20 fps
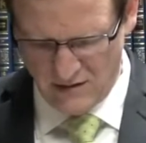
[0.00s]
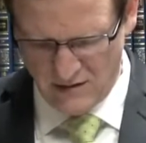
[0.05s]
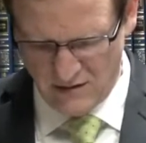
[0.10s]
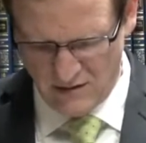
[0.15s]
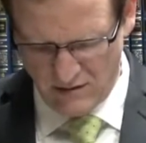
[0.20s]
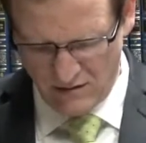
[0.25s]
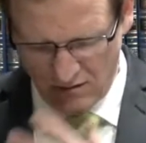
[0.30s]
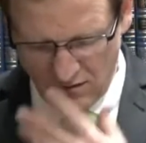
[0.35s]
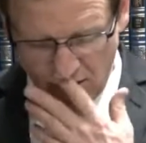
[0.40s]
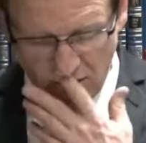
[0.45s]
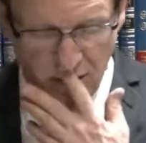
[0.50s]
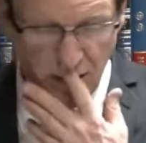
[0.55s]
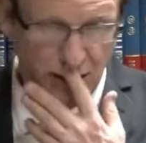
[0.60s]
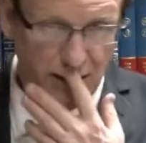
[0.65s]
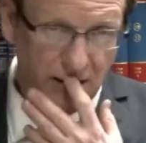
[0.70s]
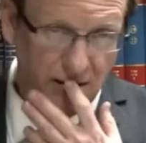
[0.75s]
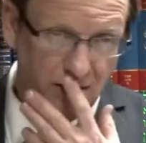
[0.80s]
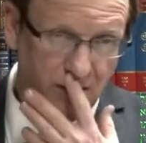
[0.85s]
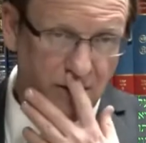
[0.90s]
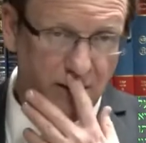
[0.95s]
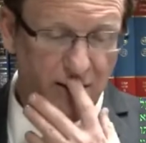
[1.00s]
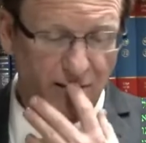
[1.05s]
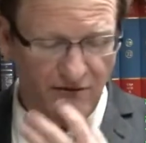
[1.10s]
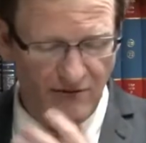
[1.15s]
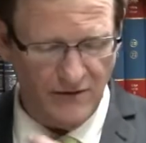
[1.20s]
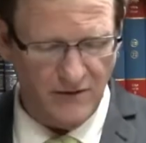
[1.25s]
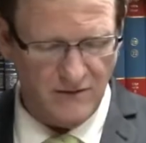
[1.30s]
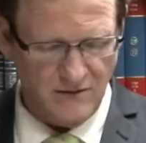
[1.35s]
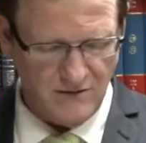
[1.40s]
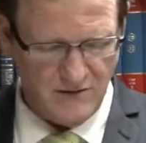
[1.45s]
or
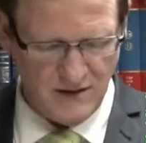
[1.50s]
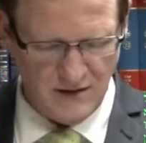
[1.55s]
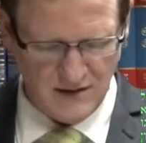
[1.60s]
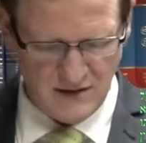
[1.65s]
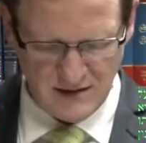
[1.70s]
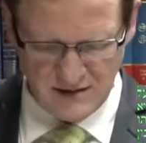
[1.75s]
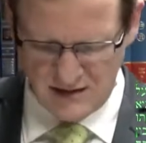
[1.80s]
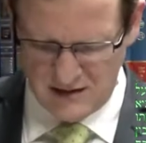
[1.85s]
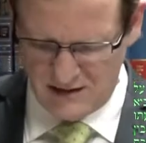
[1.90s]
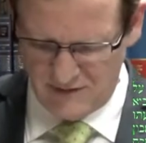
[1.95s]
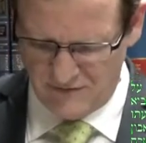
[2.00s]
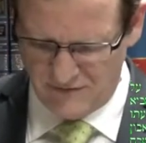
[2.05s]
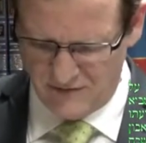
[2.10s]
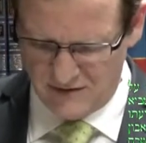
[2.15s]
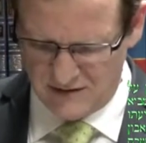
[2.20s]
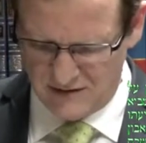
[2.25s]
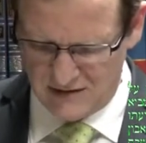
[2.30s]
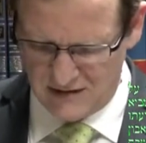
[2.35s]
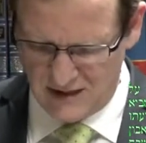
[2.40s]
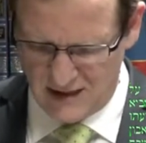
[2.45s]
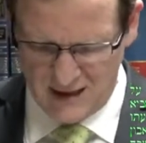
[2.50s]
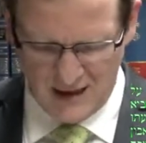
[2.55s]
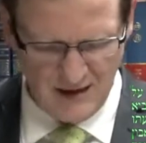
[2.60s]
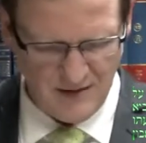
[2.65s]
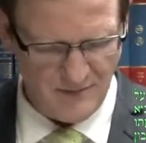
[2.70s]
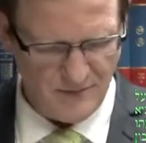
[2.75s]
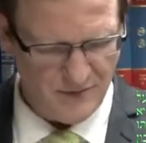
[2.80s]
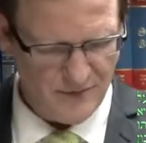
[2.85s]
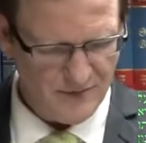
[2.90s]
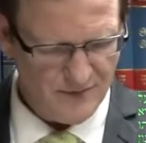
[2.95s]
even that is a different
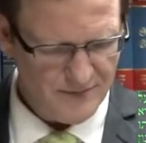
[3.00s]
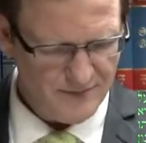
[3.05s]
type.